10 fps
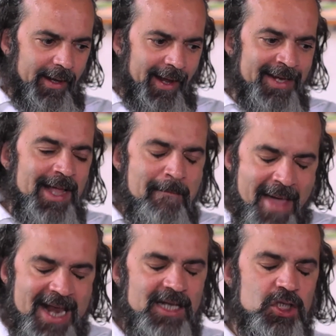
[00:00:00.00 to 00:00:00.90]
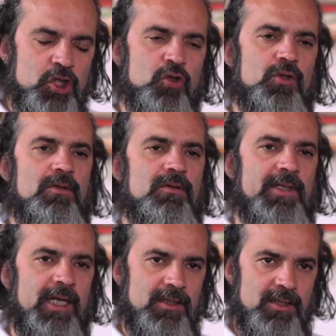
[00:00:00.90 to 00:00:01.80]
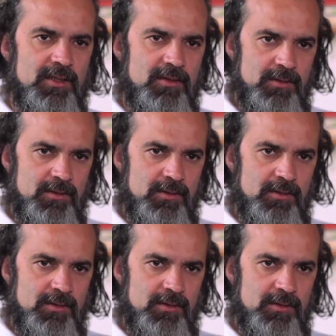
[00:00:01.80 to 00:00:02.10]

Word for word: and I managed to do that.